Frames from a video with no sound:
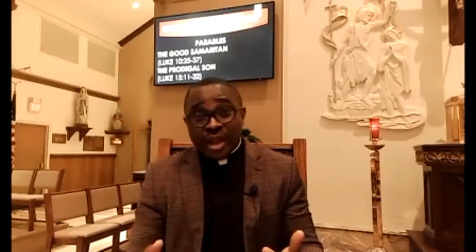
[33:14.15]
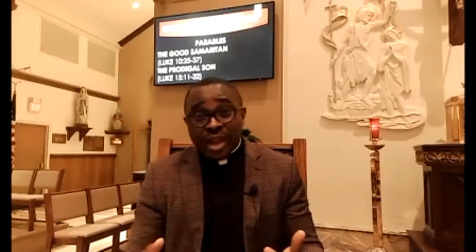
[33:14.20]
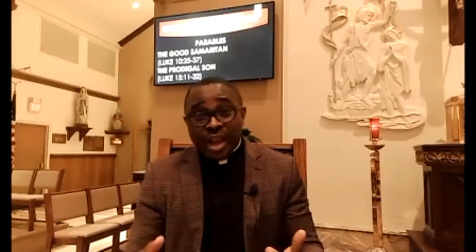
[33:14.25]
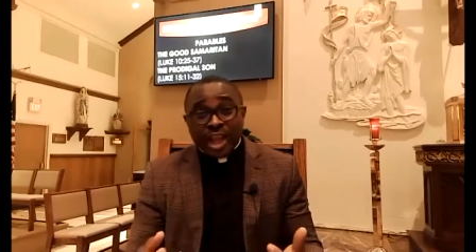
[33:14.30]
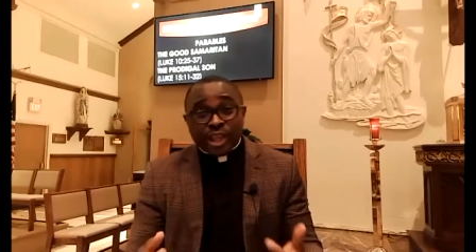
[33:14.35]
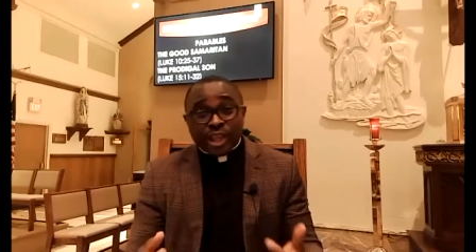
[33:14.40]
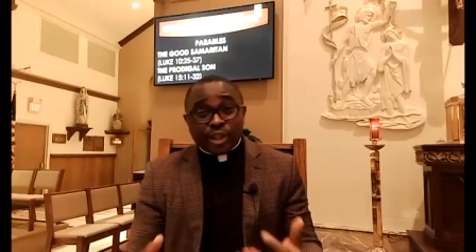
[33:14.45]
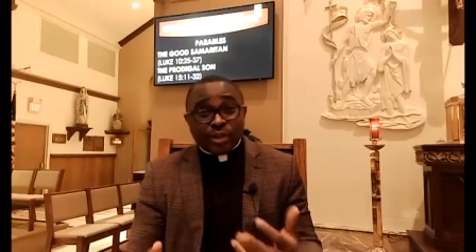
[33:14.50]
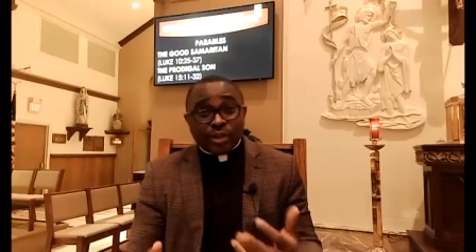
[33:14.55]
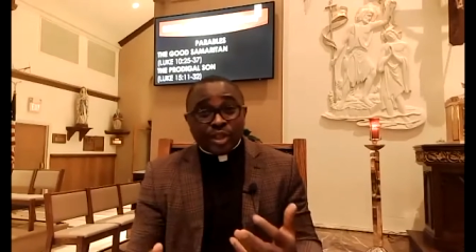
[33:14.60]

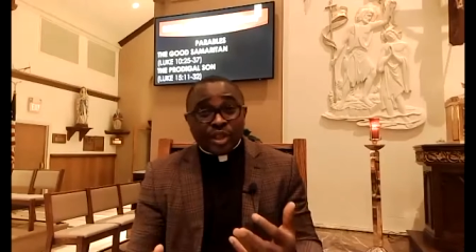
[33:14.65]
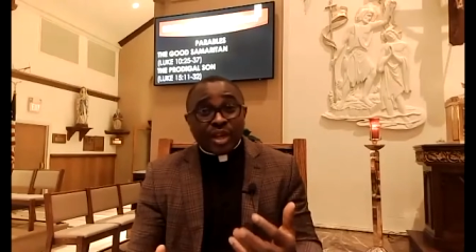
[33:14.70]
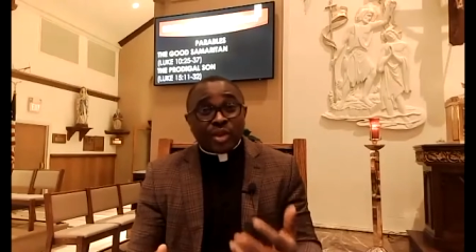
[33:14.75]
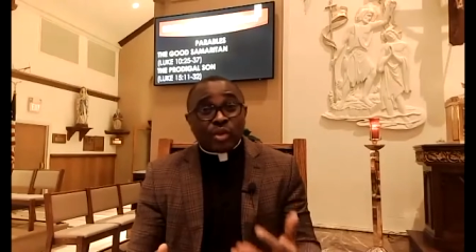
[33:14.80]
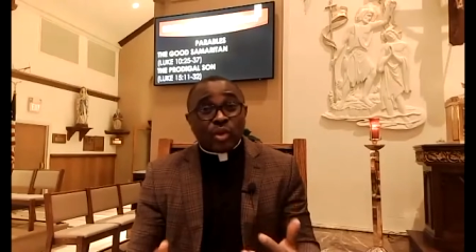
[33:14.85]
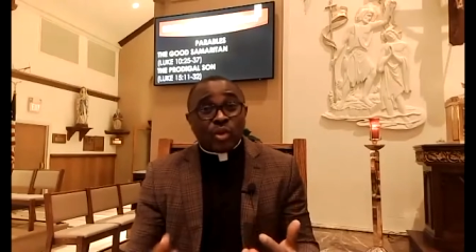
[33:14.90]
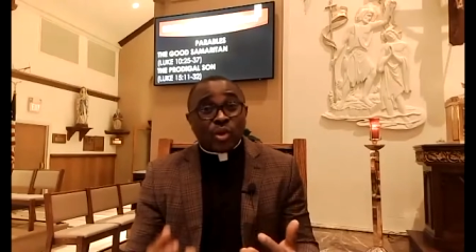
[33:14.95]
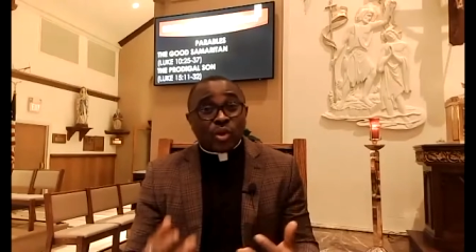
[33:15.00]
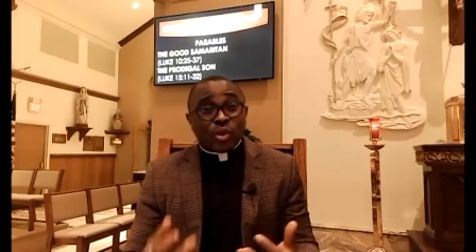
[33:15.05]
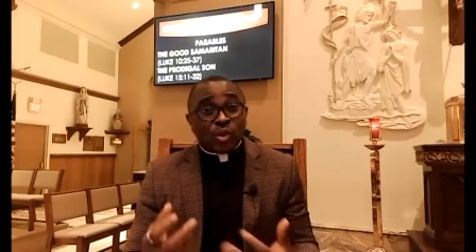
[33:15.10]
especially
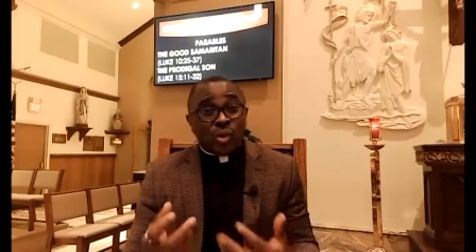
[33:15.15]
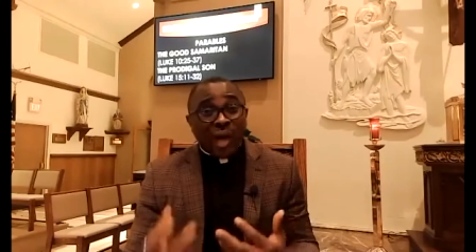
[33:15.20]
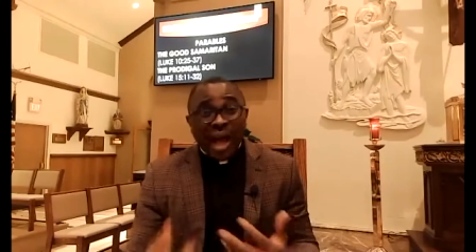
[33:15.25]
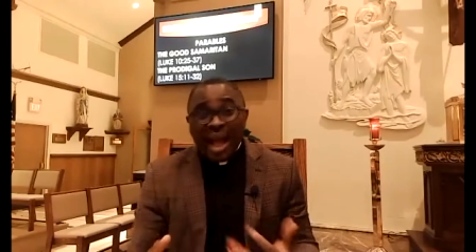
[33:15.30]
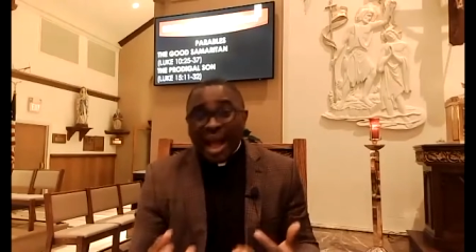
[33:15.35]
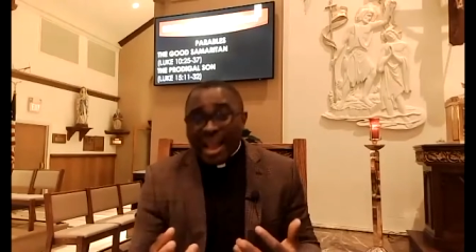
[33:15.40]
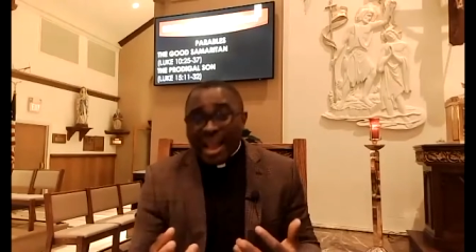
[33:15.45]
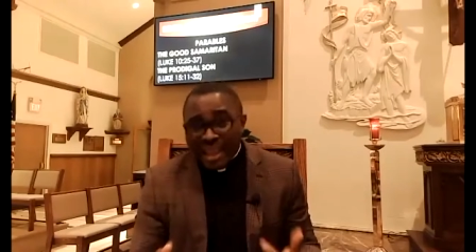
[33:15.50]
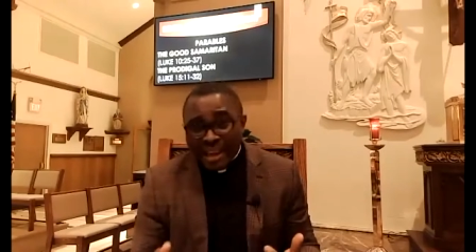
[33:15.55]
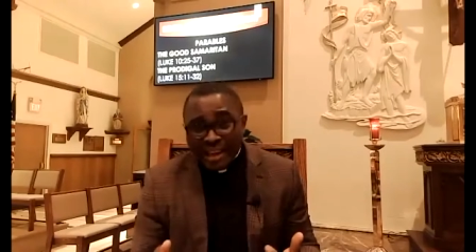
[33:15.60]
those who
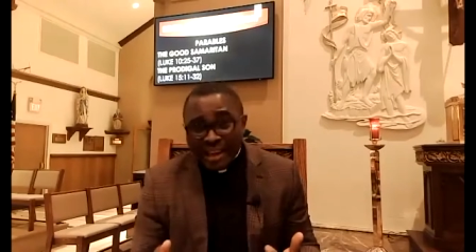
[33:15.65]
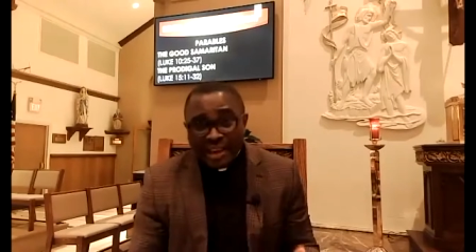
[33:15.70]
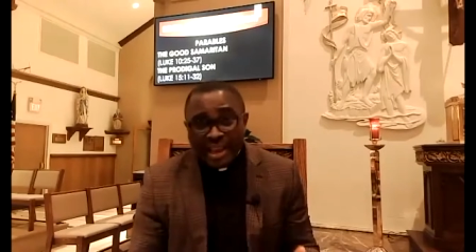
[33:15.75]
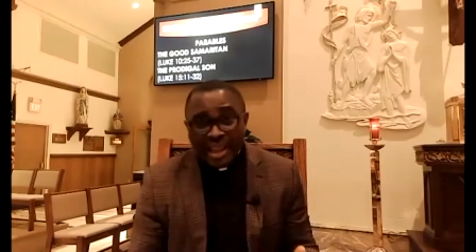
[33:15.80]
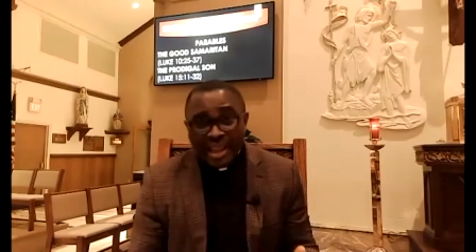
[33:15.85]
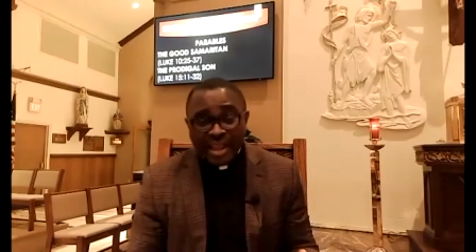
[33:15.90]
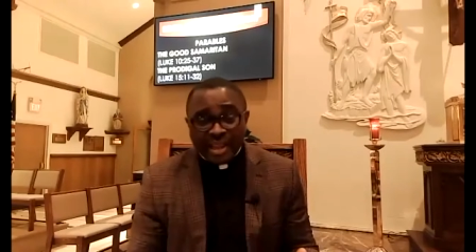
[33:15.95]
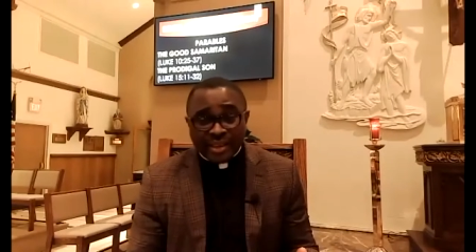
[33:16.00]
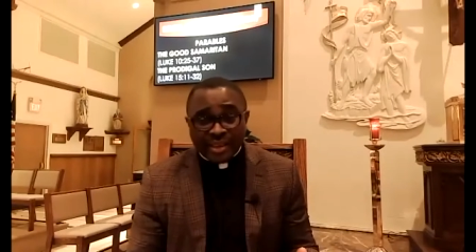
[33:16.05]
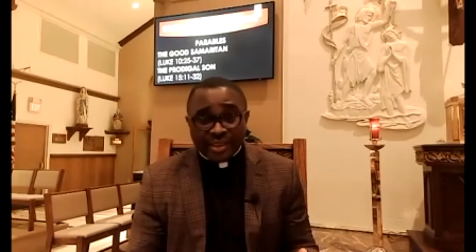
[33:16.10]
are in
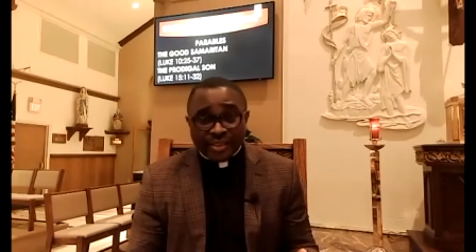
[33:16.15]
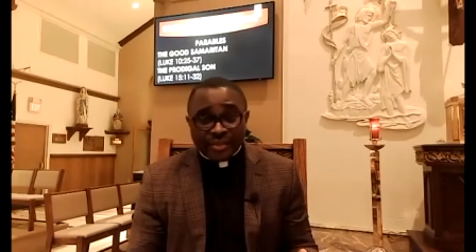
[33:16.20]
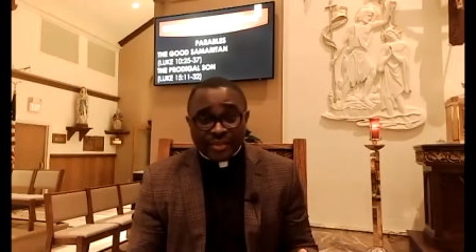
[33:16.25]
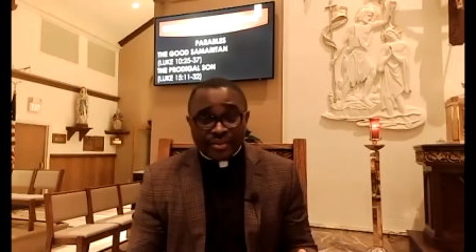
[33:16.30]
need.